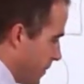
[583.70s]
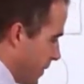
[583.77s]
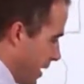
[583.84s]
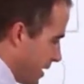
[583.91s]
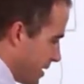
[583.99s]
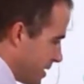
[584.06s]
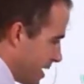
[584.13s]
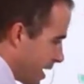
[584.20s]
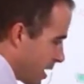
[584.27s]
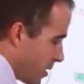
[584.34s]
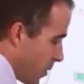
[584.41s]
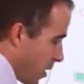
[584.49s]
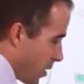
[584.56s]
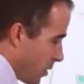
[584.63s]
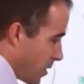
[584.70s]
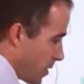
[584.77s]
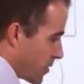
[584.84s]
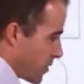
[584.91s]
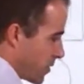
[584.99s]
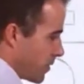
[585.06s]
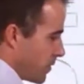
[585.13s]
and taking them all the way
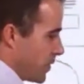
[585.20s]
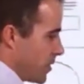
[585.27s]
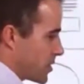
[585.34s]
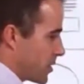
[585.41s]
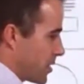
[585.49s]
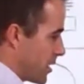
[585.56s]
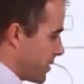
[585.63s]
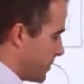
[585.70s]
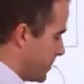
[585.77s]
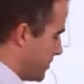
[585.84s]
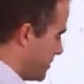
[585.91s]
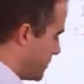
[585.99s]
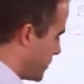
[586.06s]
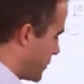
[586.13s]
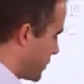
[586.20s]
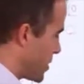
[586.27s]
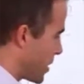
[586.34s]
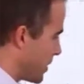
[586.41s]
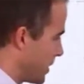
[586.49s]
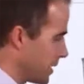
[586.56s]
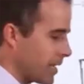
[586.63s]
through to the finish line? We'll
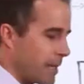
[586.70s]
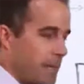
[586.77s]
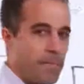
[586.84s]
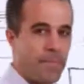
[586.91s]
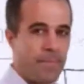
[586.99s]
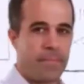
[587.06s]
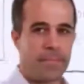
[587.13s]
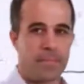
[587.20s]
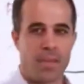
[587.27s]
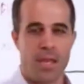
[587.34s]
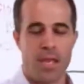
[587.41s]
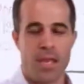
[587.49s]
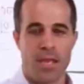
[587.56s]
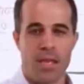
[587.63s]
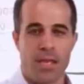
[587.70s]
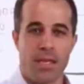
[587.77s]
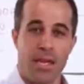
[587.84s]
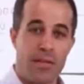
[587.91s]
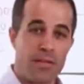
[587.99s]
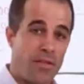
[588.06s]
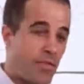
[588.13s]
talk about that.
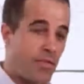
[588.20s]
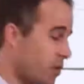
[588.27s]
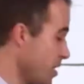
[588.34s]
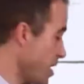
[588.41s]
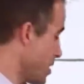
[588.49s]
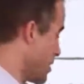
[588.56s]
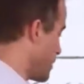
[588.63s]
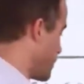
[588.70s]
Okay, the third area